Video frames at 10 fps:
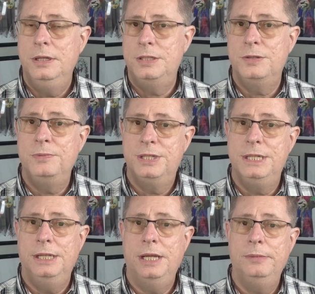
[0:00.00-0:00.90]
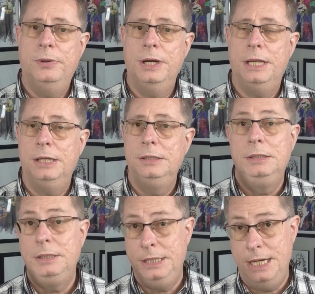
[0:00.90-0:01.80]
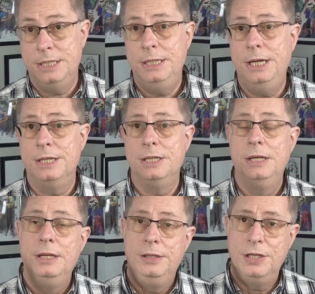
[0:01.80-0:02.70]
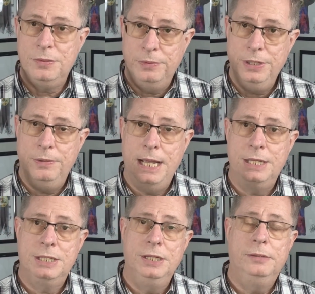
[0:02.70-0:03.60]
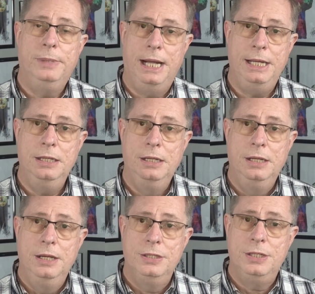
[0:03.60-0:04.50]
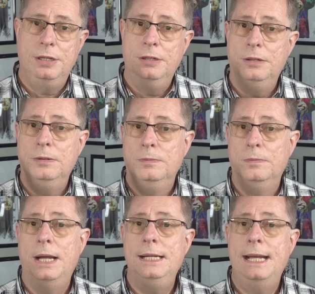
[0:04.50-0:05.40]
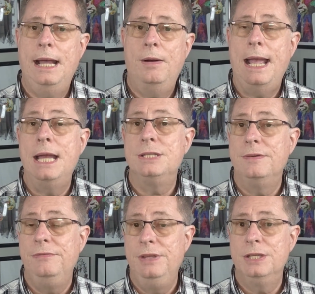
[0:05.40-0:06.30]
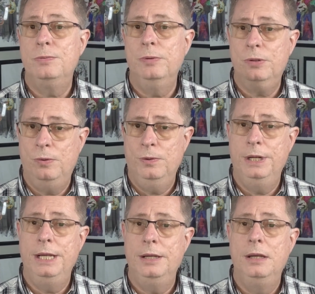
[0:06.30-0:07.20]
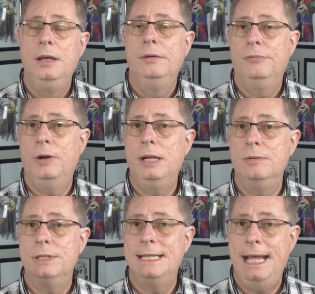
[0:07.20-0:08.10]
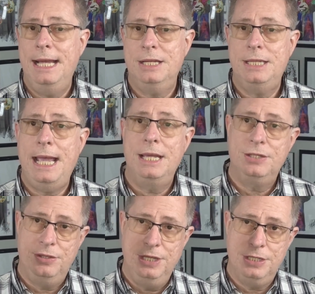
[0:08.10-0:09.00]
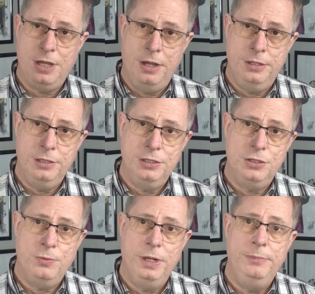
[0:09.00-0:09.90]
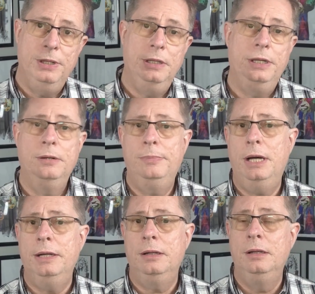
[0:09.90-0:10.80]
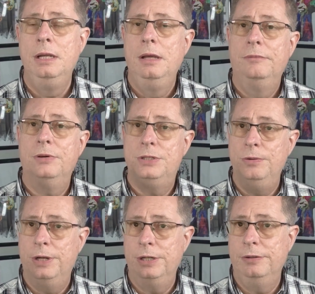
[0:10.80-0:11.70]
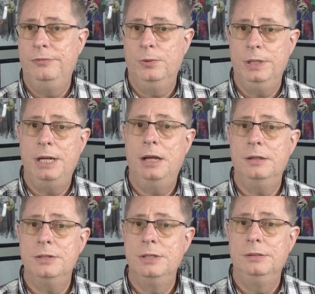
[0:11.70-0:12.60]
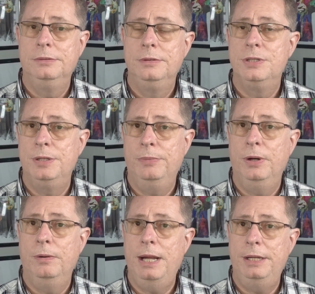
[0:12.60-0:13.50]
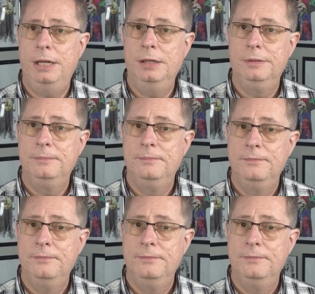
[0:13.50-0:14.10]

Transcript: is this one still on the market? Yes, it is. This one you can still buy. So right now, as of this recording, Fragrance X has this 120 milliliter bottle for $240, somewhere around there.